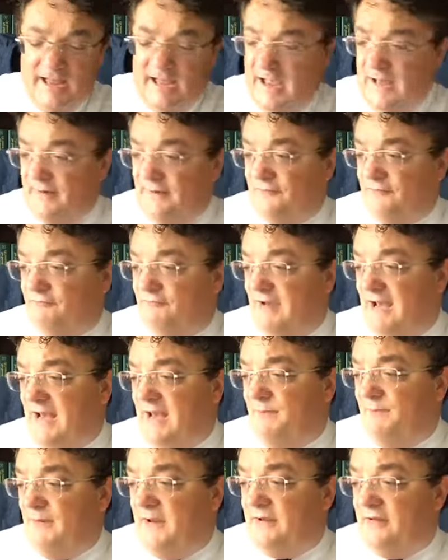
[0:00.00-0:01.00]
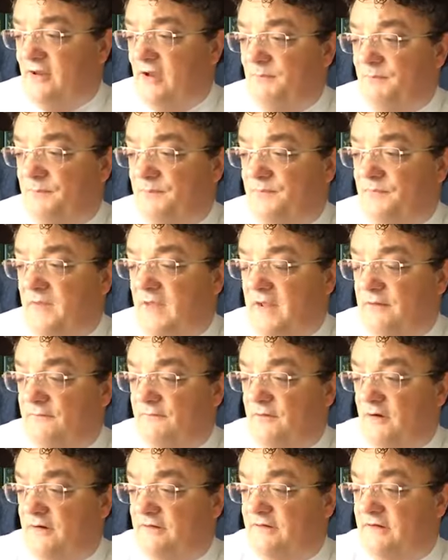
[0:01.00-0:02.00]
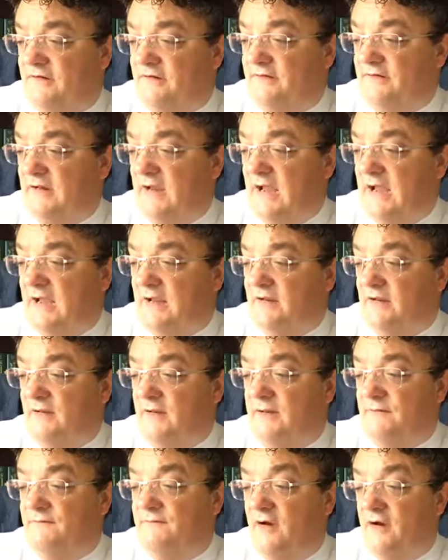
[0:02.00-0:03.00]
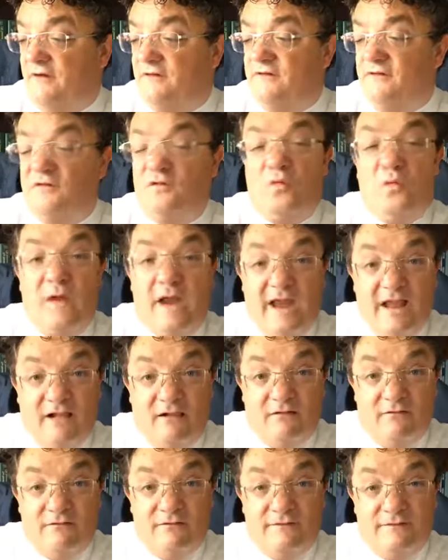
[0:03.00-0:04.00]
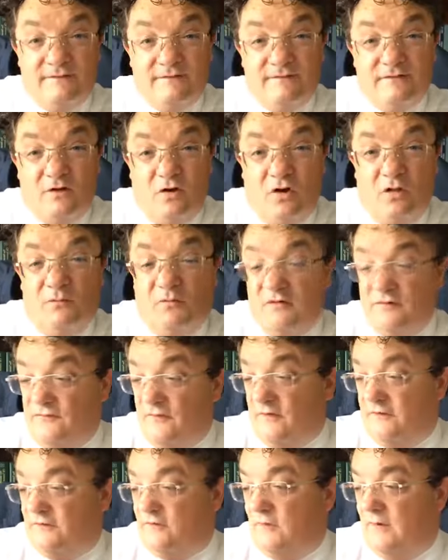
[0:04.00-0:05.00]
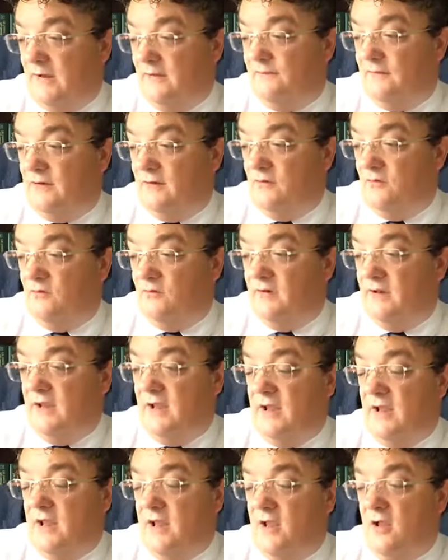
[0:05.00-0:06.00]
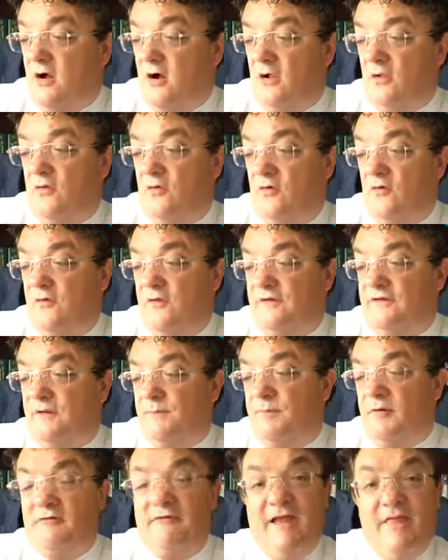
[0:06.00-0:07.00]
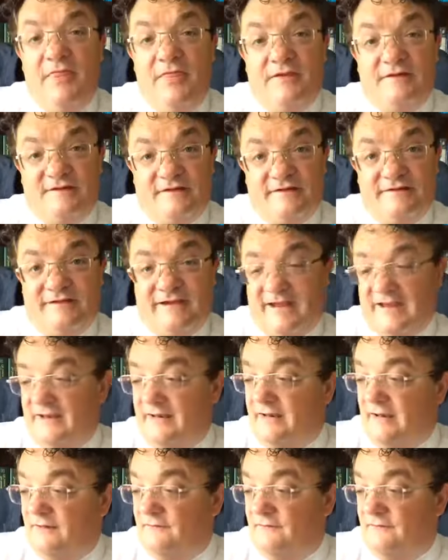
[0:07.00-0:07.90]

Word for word: And it's really picked up in verses uh, in verse 12, almost verse 12 alone, although there's a parenthesis in it.